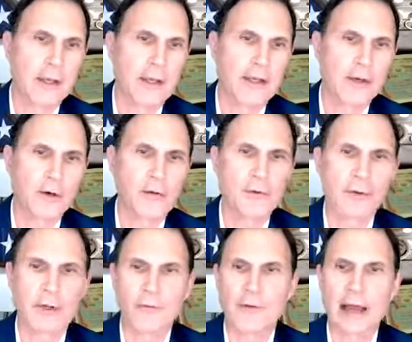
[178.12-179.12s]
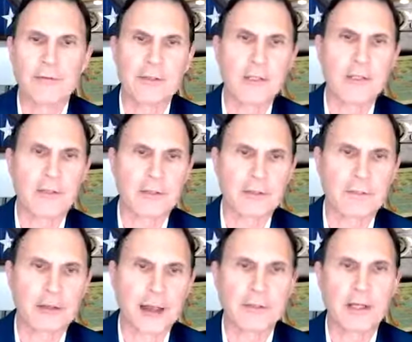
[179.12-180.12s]
And don't overlook 5G because
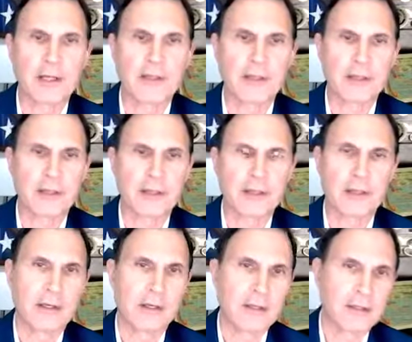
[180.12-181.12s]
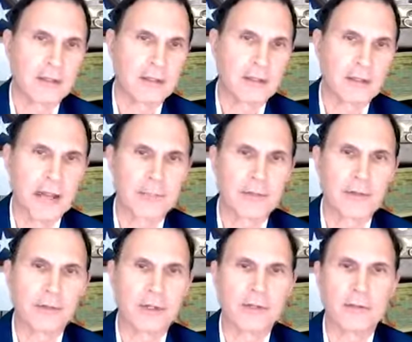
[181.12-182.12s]
5G has the, the, the,
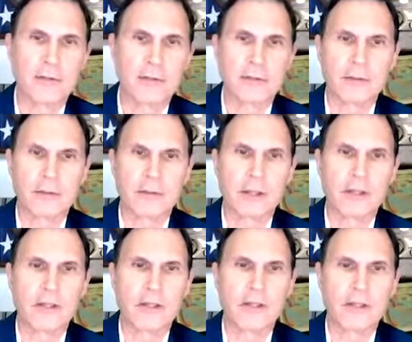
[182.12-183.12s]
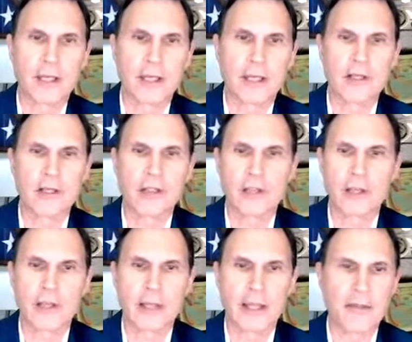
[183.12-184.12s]
opportunity to, to really change uh,
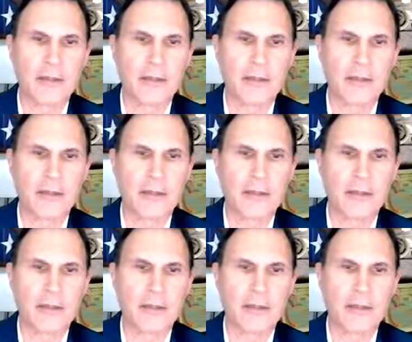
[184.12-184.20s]
a lot